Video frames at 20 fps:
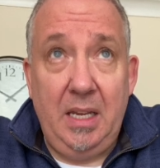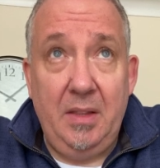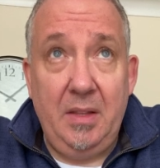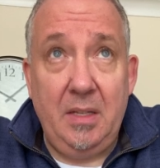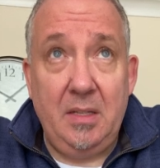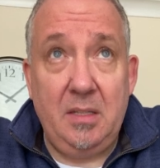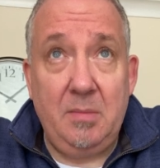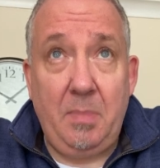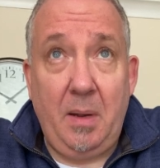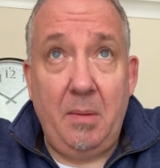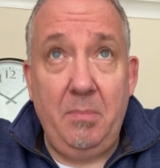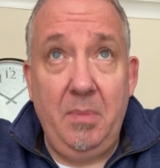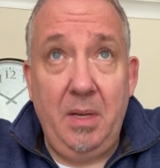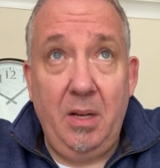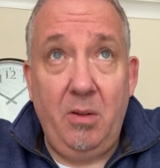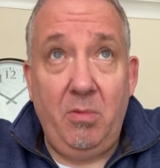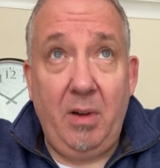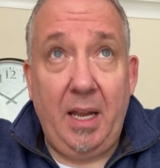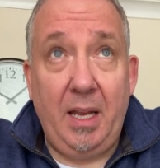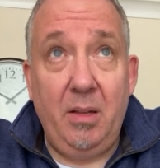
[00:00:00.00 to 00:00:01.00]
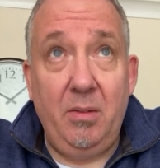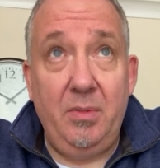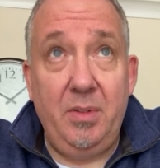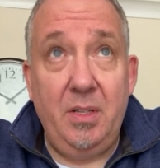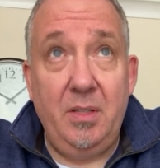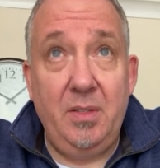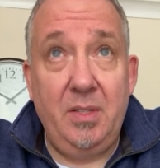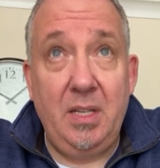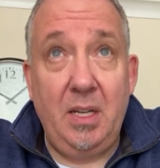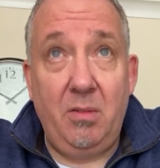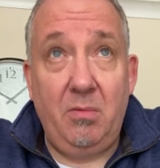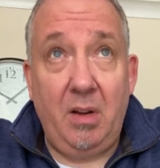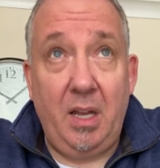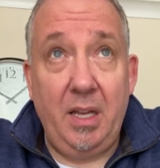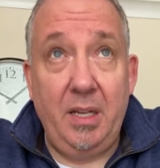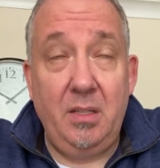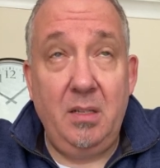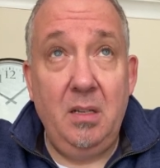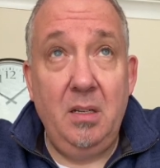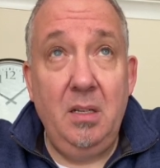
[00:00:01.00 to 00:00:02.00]
and then spanned me around and said,
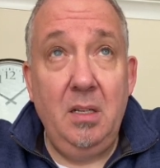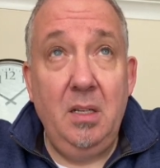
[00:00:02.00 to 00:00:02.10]
right,